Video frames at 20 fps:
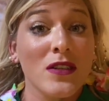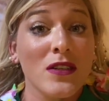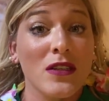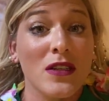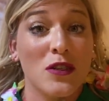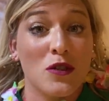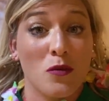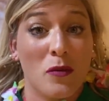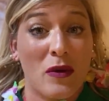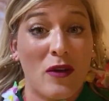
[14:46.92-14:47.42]

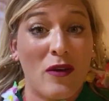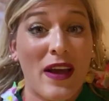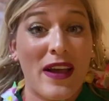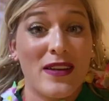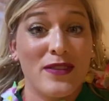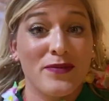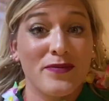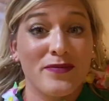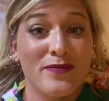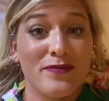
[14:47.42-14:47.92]
this will be great.
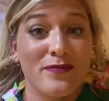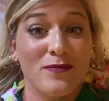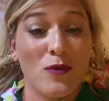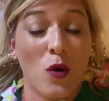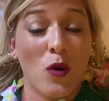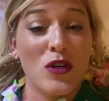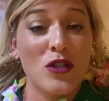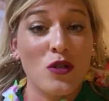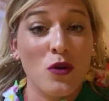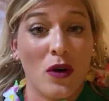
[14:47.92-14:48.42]

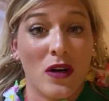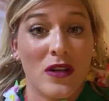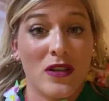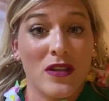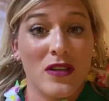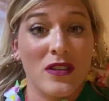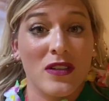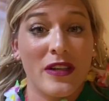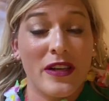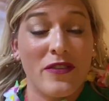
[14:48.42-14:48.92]
Or short.
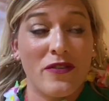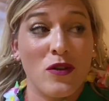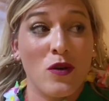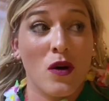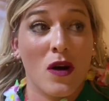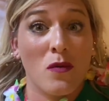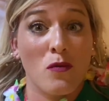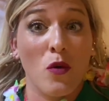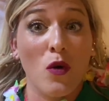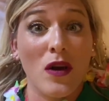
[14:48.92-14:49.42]
If you
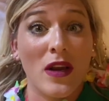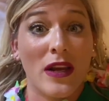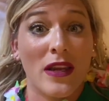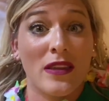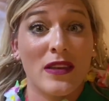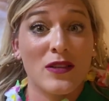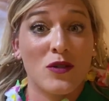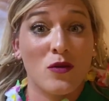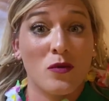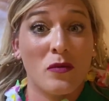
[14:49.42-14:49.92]
are Morgan,
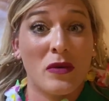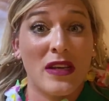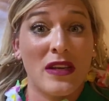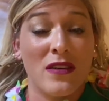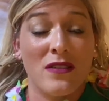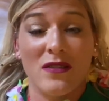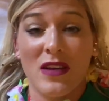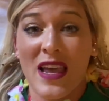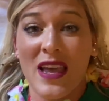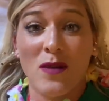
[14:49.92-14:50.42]
this would
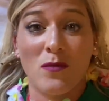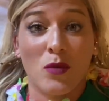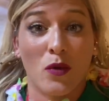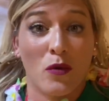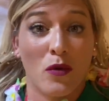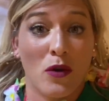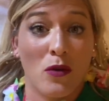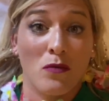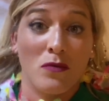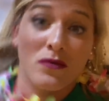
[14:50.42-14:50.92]
be ample
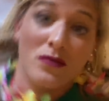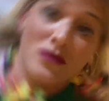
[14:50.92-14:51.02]
room.